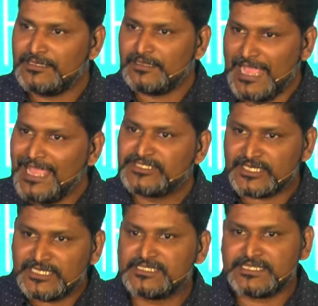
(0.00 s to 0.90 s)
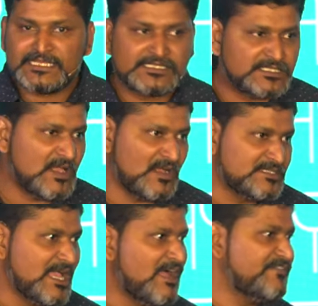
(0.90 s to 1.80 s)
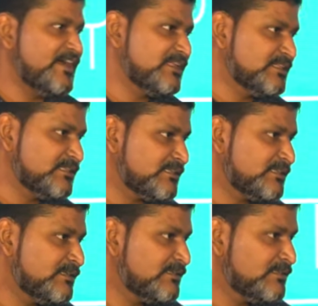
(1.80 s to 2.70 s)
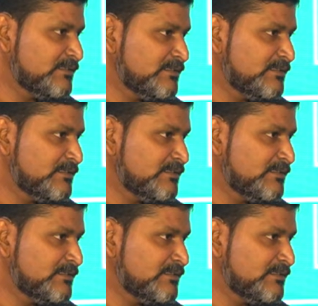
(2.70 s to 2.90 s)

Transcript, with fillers: and actually sing songs, Our Father,